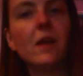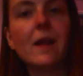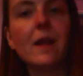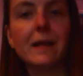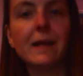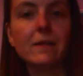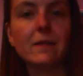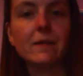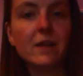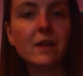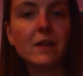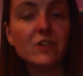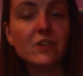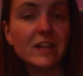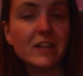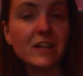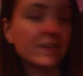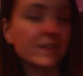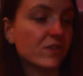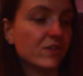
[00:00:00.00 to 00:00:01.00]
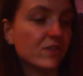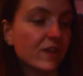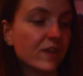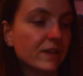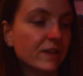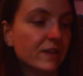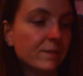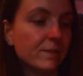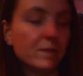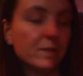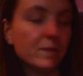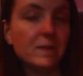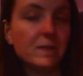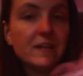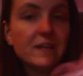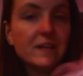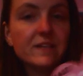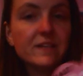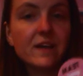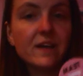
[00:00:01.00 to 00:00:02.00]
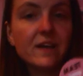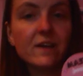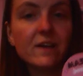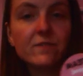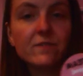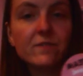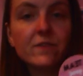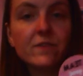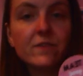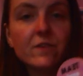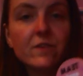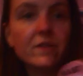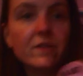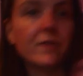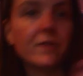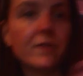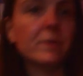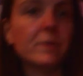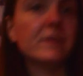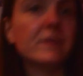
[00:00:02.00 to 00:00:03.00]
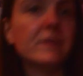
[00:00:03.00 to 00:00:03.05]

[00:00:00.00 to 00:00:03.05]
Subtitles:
I do like Cinderella, but it'd be nice to have all the other